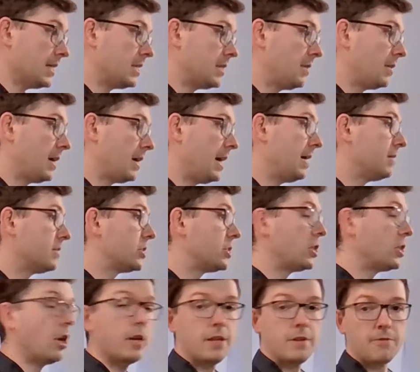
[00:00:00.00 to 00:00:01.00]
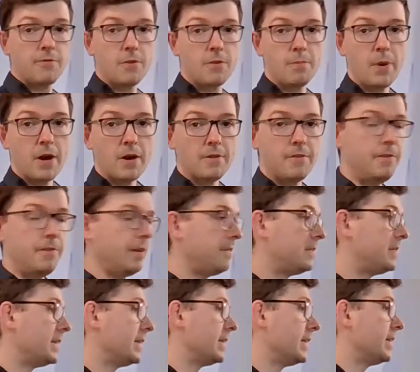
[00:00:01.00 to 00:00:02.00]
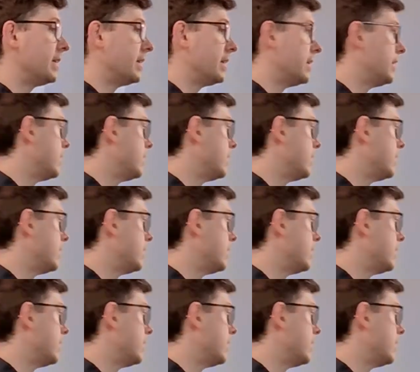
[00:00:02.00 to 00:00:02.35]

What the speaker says: starting from bar 50.